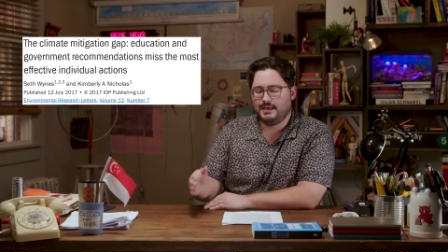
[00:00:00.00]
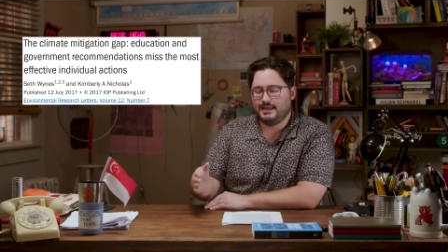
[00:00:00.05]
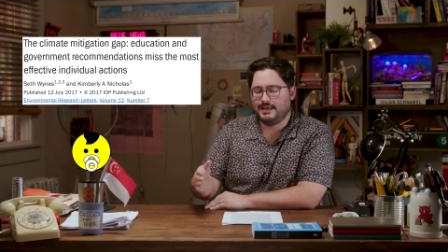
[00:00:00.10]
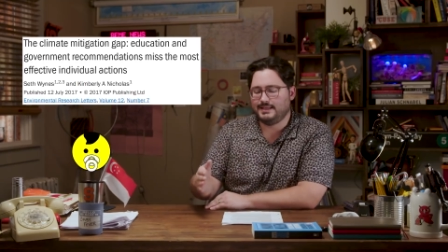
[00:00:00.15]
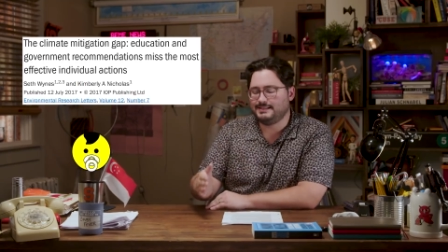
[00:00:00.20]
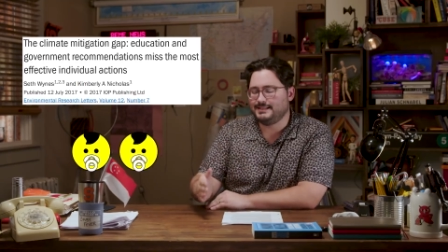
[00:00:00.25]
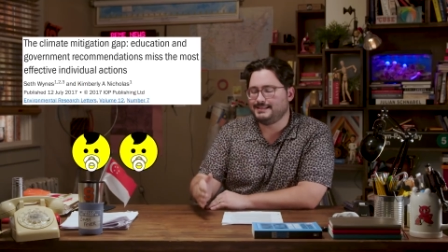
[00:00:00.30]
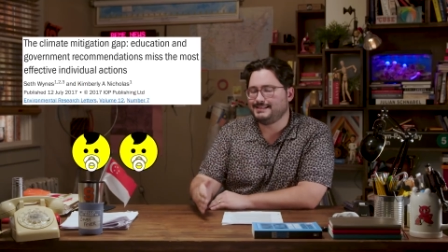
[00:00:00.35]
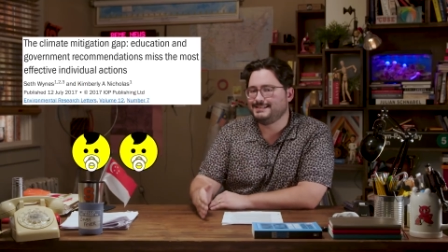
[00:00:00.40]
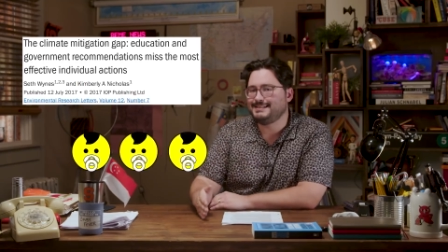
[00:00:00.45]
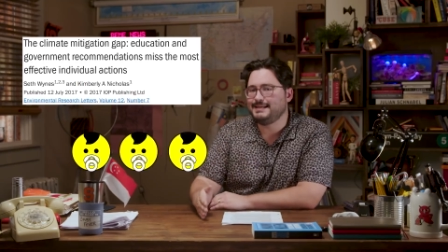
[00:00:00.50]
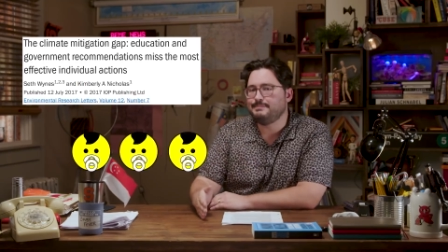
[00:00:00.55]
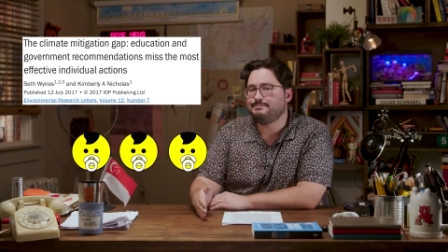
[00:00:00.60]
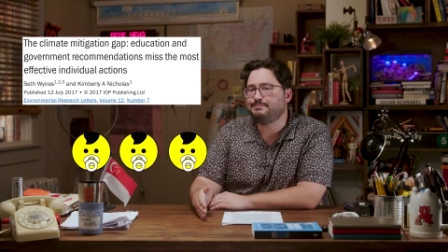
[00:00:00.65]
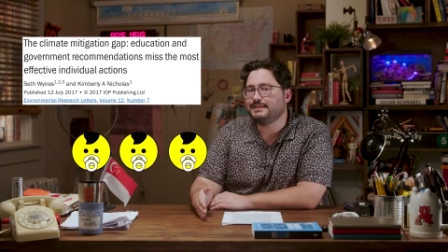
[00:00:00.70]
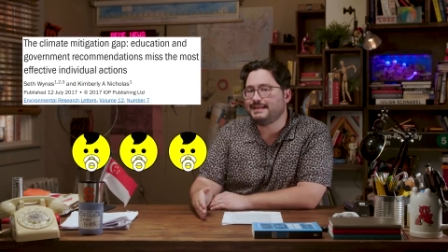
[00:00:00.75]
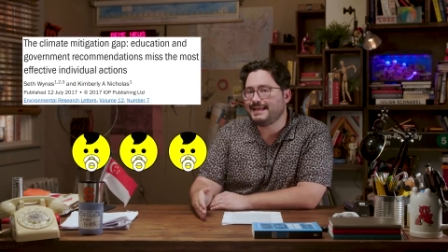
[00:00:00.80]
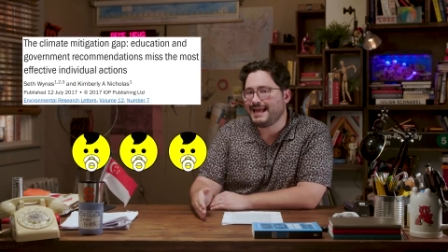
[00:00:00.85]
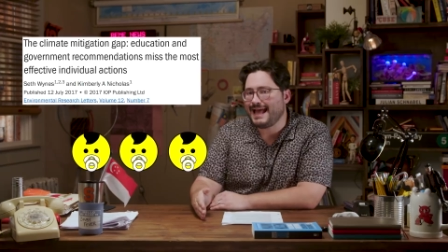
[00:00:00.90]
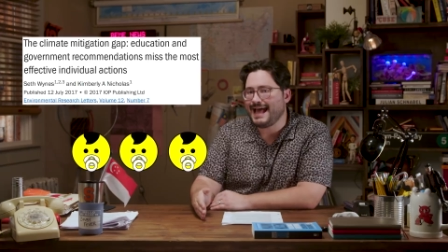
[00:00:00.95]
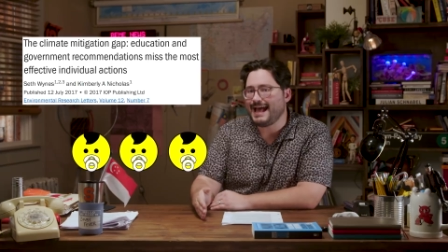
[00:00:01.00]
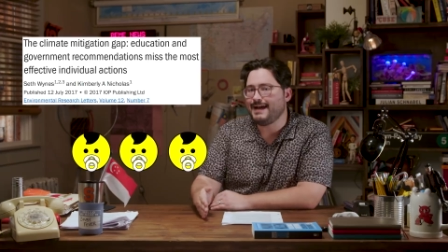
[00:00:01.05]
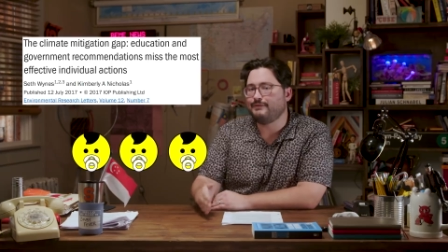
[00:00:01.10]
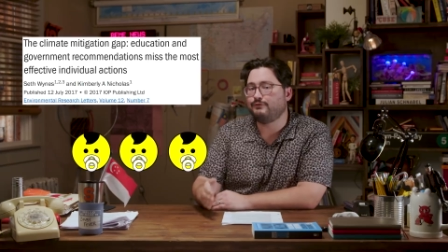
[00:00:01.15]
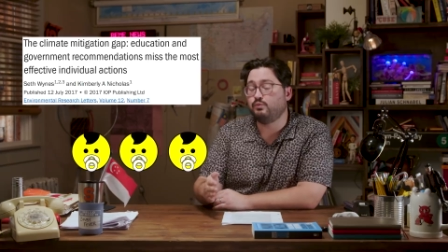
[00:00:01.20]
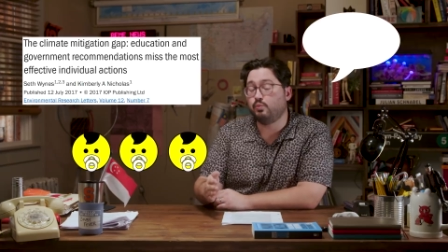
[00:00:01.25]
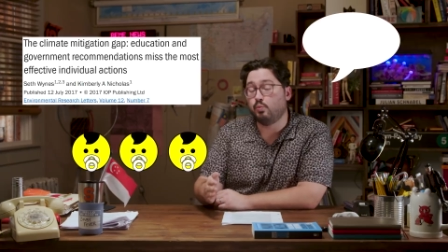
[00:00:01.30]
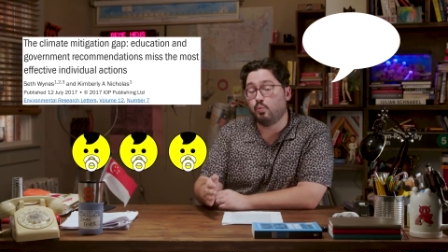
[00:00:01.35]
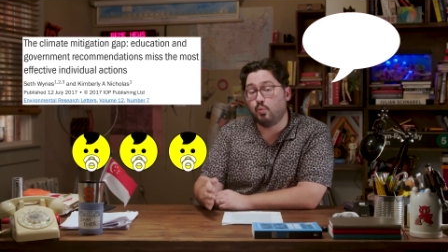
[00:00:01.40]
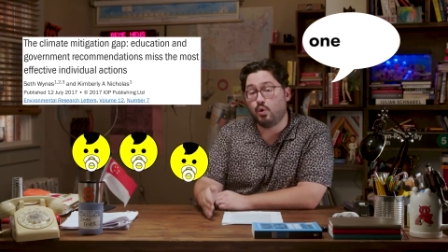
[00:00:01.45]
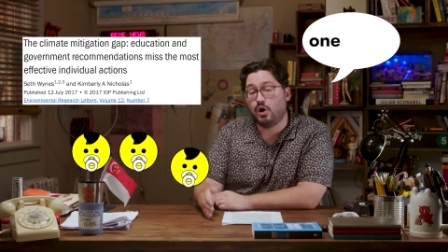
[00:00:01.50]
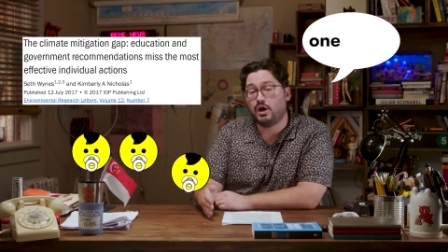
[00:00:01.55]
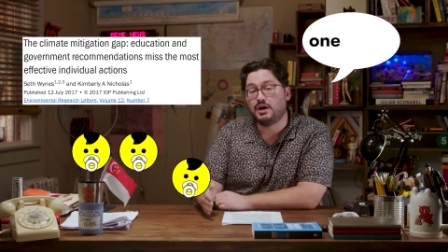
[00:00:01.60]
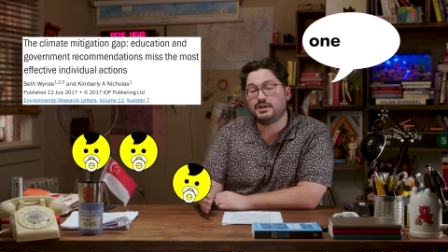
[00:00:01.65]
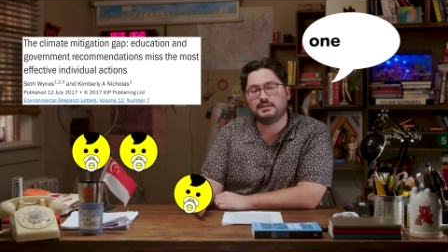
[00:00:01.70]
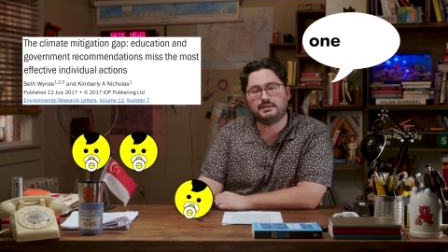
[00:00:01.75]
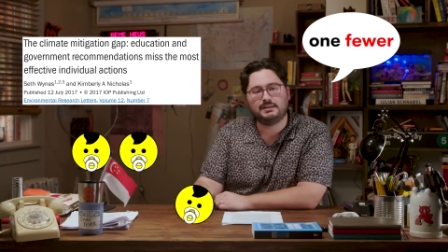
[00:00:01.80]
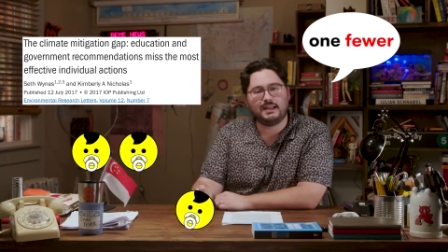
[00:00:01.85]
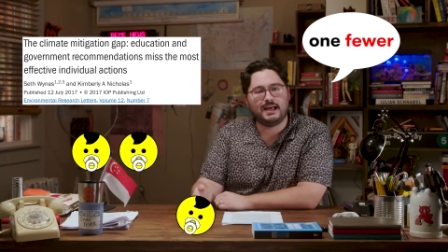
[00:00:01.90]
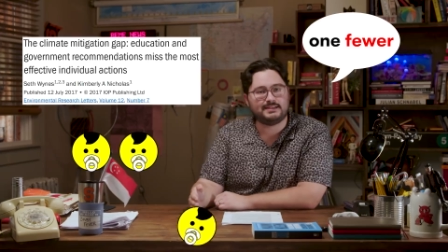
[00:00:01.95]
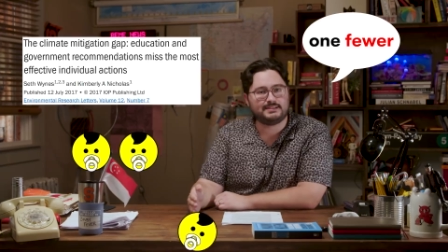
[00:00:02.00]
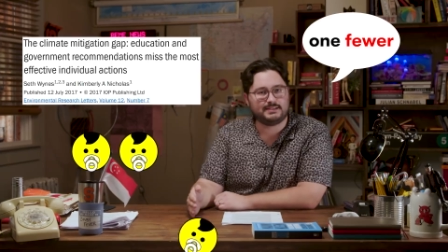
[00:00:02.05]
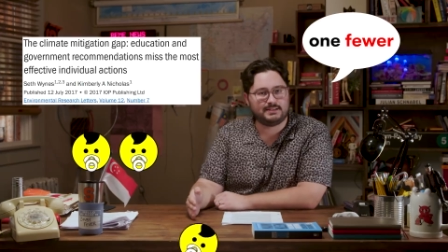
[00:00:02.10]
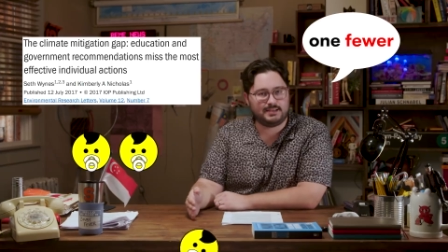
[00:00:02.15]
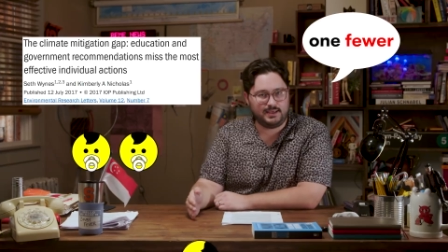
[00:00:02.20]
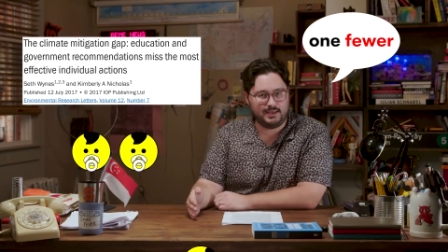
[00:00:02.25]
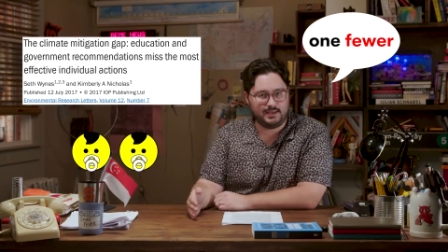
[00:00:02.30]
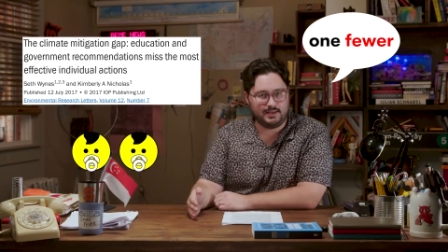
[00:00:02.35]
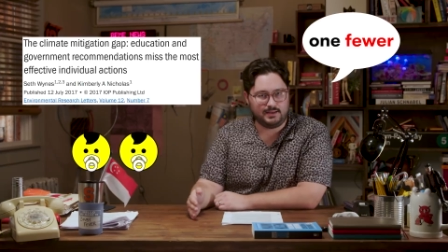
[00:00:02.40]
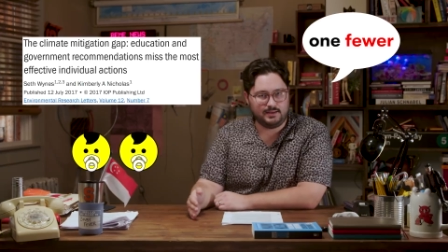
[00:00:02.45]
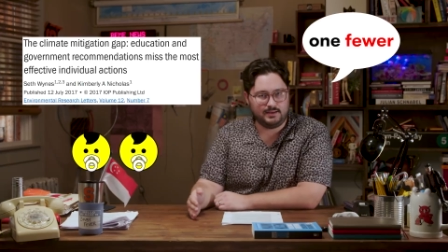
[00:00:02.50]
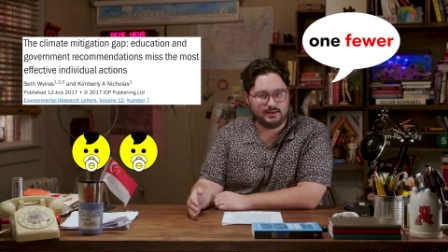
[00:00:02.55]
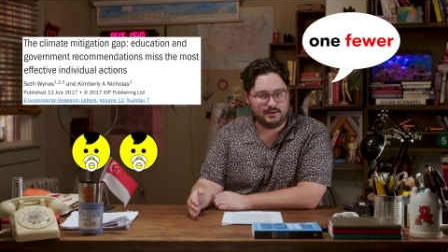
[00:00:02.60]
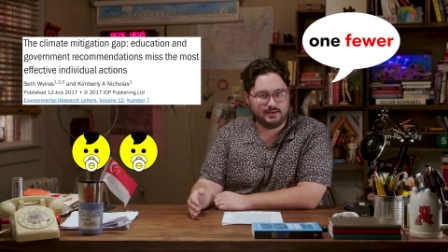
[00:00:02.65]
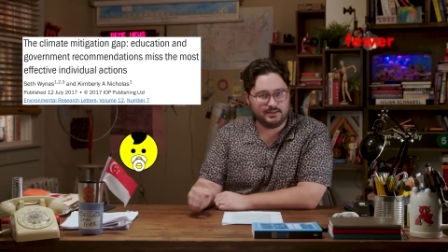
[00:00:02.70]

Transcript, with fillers: is to simply have one less kid.